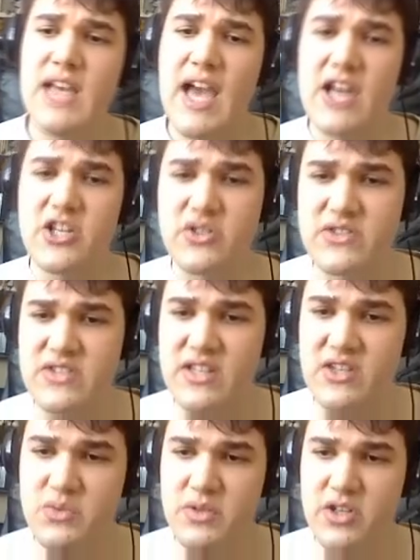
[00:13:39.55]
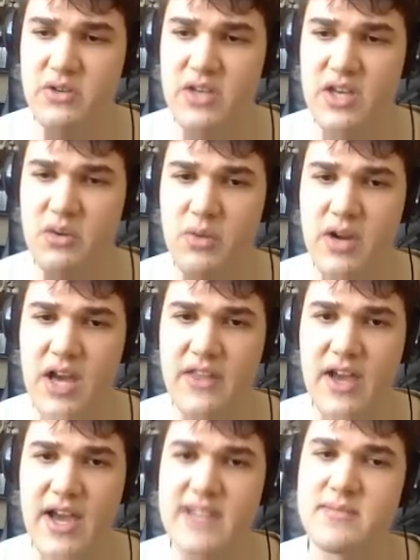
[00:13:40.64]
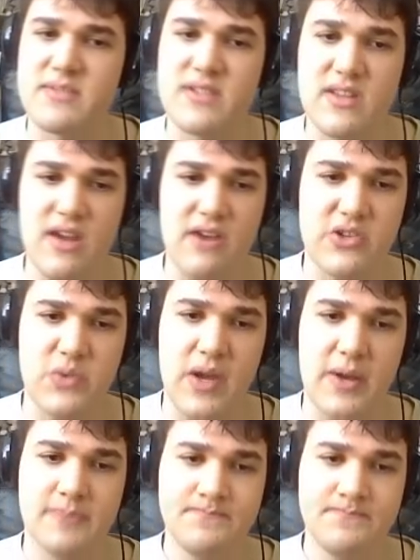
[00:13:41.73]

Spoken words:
And you can see in this window here what other items are there as well.